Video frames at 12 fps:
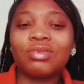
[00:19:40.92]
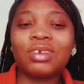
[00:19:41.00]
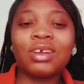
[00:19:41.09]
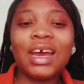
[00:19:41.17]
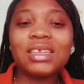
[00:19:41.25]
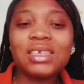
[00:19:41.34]

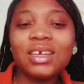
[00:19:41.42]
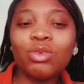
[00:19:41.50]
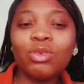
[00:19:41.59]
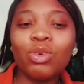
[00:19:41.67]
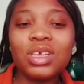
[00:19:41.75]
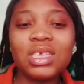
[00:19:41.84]

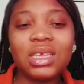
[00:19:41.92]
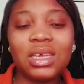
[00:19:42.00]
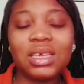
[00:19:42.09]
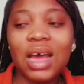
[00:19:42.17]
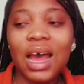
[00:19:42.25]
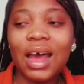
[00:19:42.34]
getting those
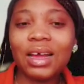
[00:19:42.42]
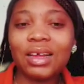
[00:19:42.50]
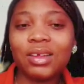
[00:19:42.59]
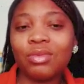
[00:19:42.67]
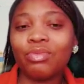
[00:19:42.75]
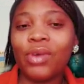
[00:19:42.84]
things are
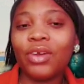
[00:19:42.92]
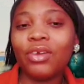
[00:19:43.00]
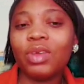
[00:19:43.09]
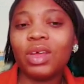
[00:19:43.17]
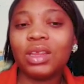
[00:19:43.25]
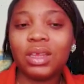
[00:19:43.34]
one
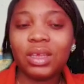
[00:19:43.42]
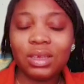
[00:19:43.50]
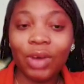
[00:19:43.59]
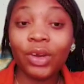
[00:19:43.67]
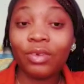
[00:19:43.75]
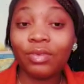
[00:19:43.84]
of
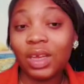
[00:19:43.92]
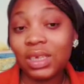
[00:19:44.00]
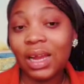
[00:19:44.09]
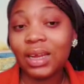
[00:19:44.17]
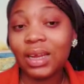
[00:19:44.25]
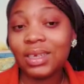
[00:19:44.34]
the
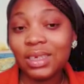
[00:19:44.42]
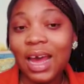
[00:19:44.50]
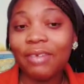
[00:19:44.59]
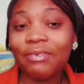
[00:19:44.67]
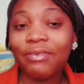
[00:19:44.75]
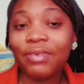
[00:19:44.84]
challenges
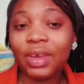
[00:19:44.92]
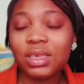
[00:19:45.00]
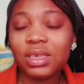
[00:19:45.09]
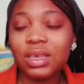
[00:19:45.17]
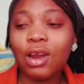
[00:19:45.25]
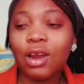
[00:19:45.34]
I
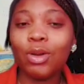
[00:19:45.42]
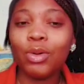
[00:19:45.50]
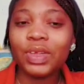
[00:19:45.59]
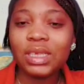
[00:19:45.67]
face a lot.